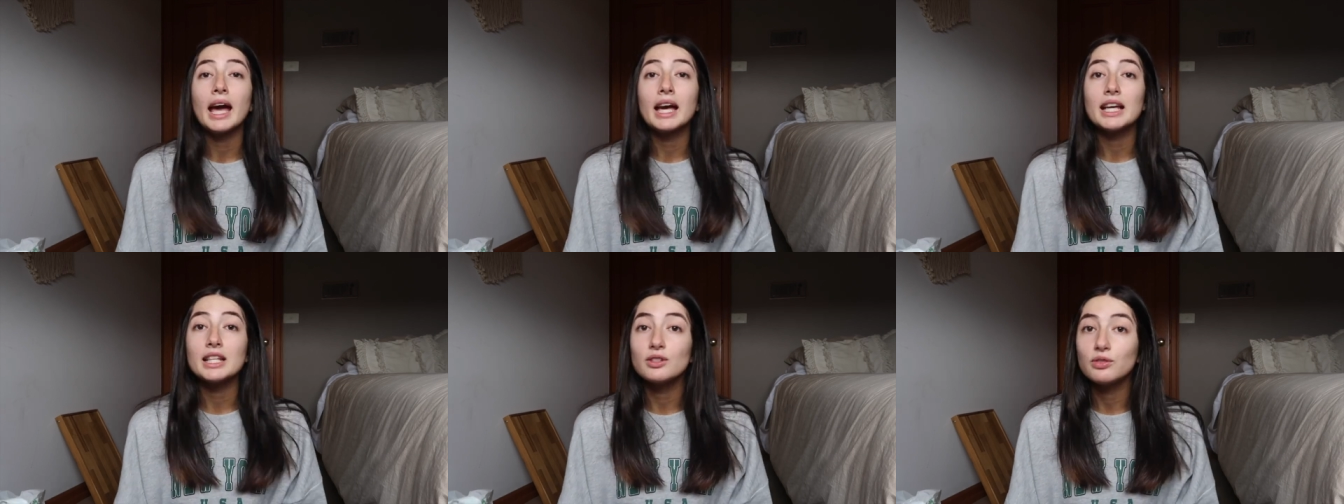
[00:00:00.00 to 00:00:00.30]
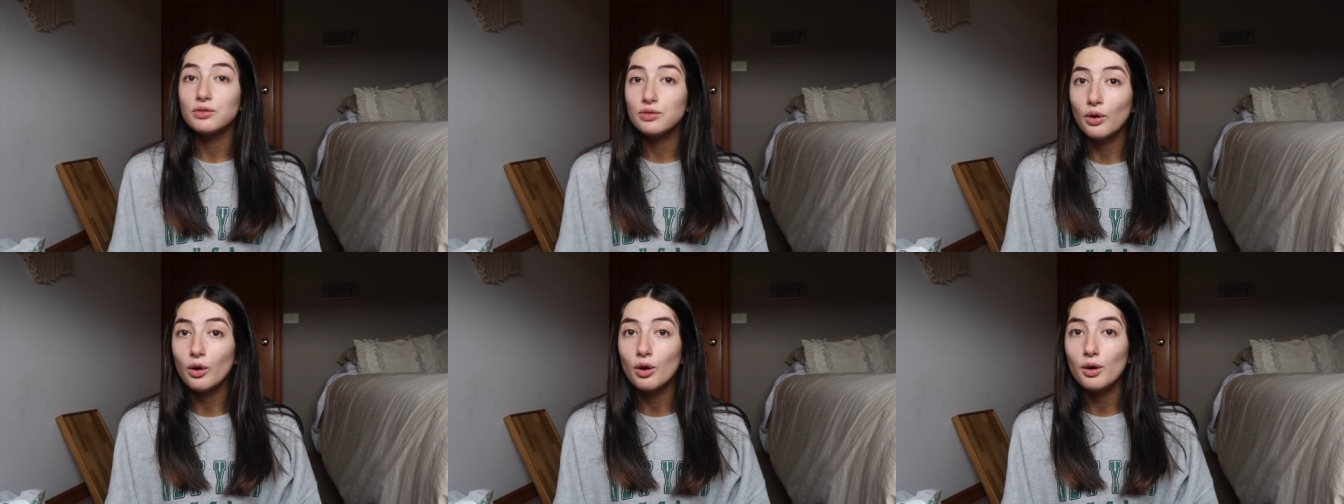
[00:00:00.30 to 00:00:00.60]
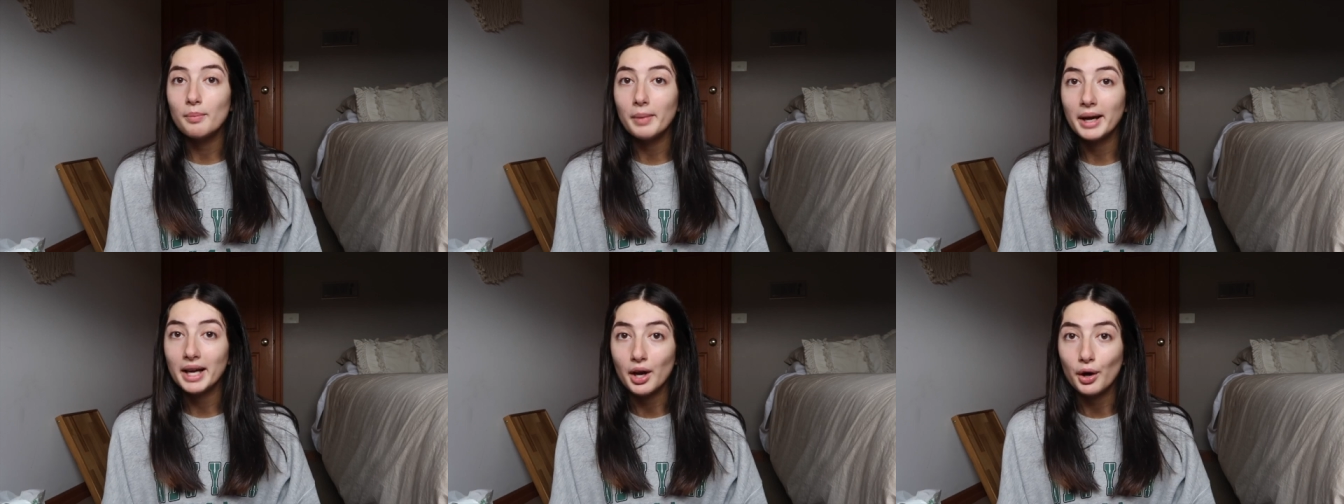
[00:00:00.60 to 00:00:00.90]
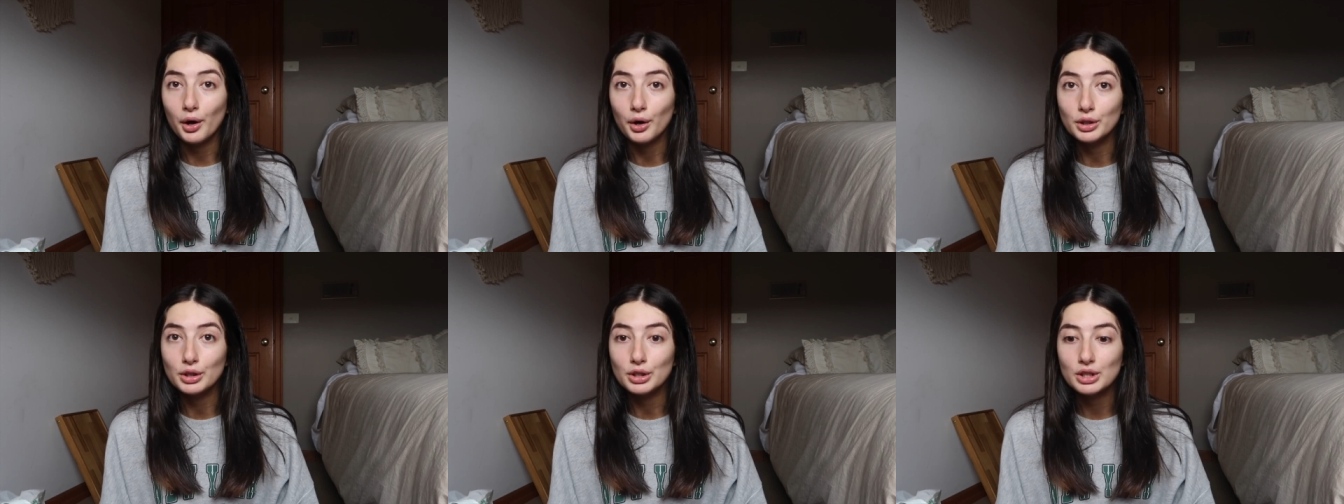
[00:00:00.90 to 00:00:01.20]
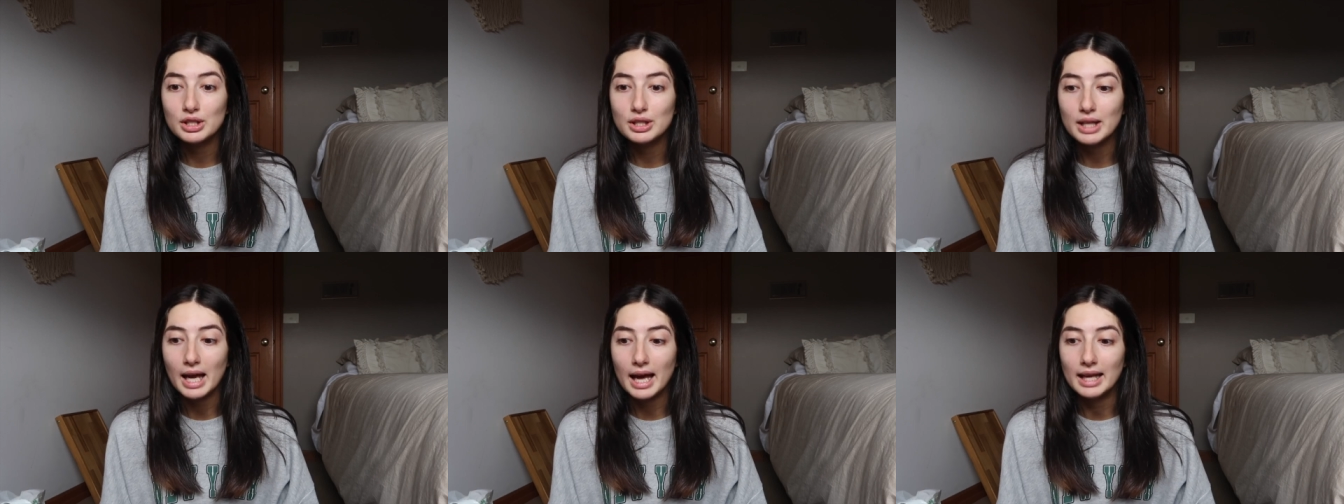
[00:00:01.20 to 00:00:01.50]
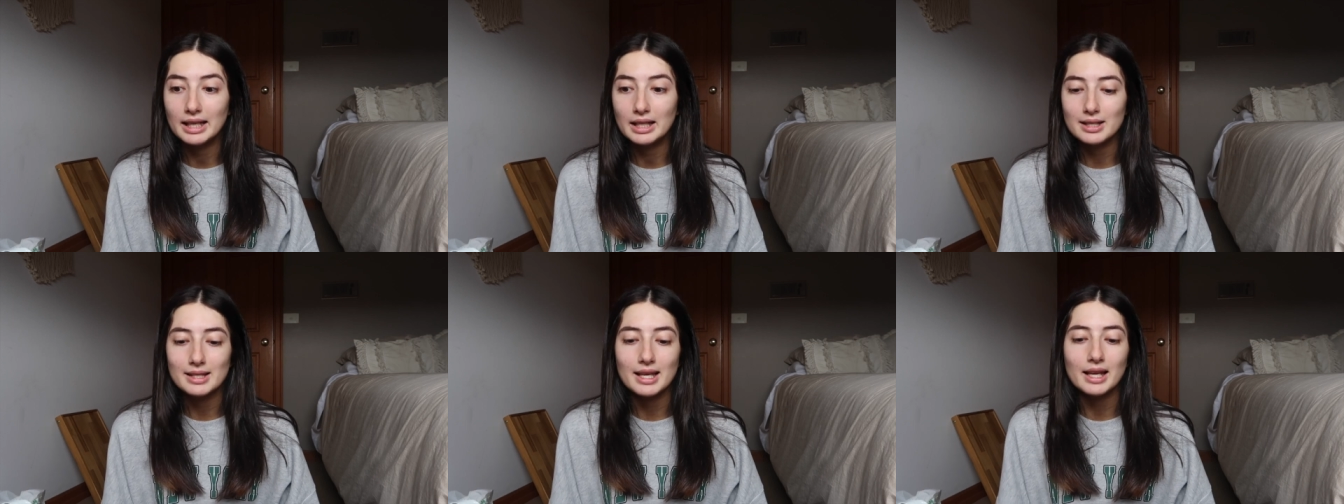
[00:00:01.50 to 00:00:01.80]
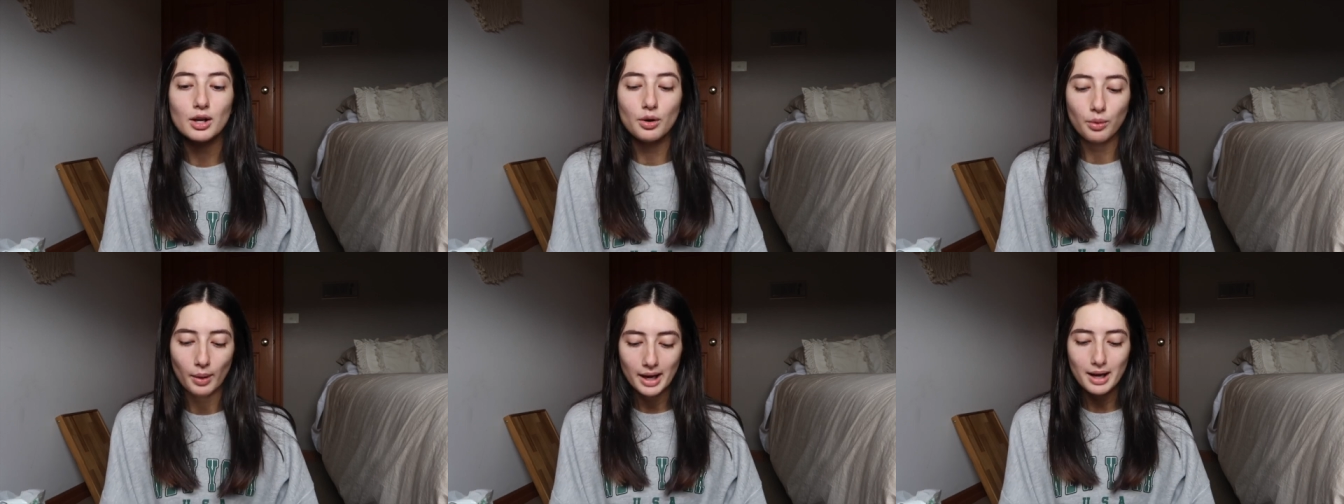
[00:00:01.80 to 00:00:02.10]
is for my oats and it's
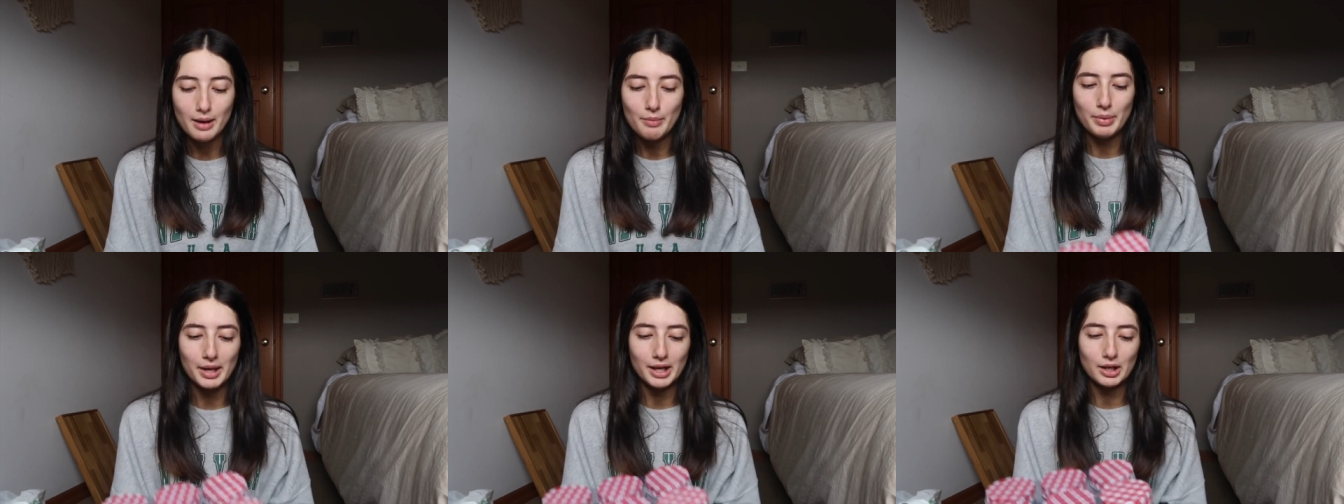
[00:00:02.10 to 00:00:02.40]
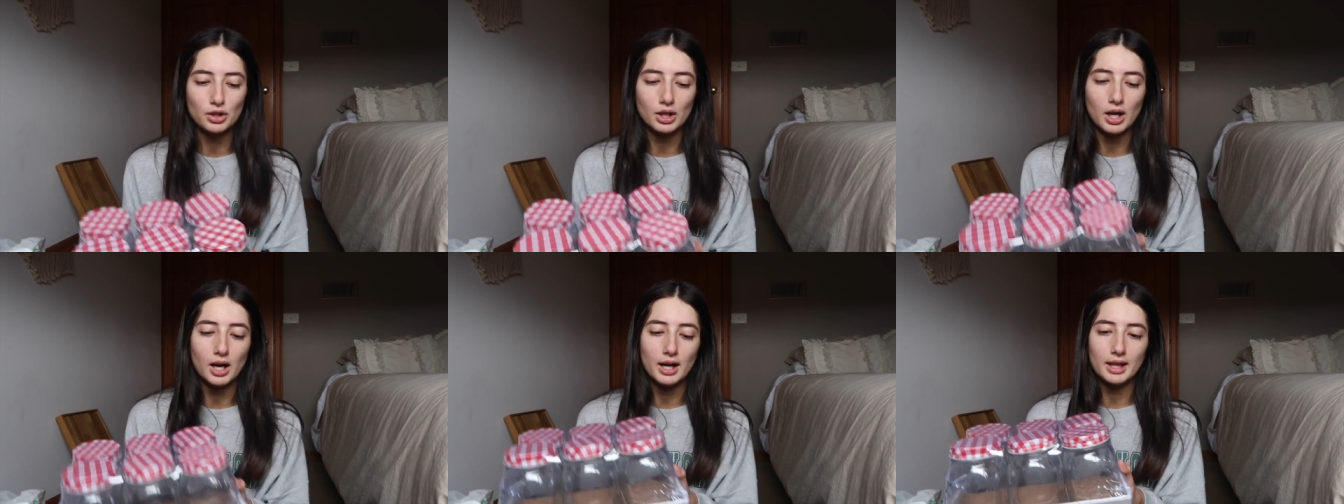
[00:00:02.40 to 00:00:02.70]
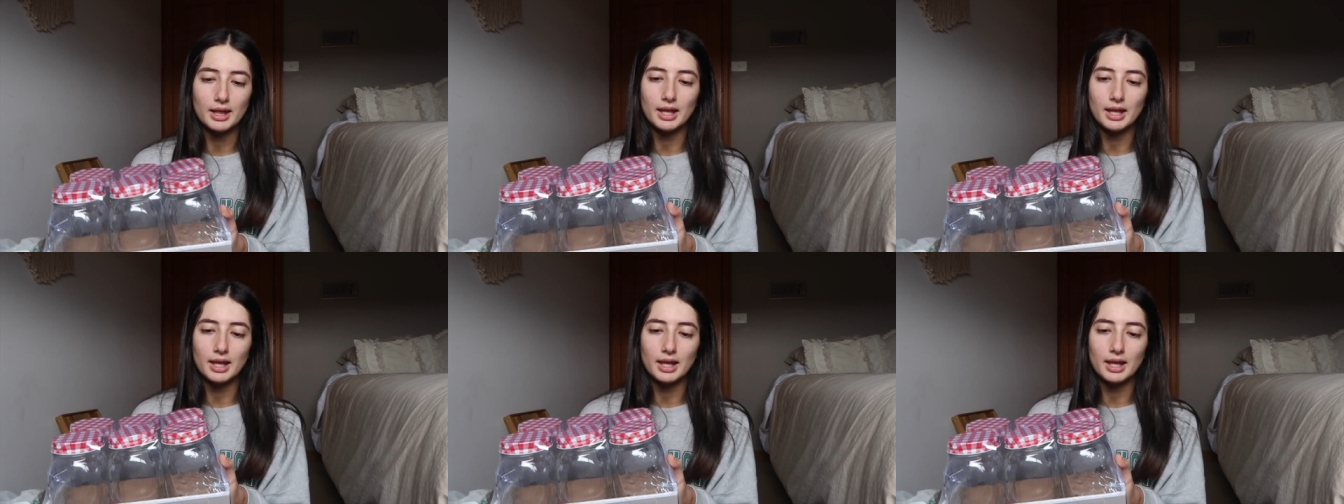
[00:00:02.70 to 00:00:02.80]
like quite a big jar.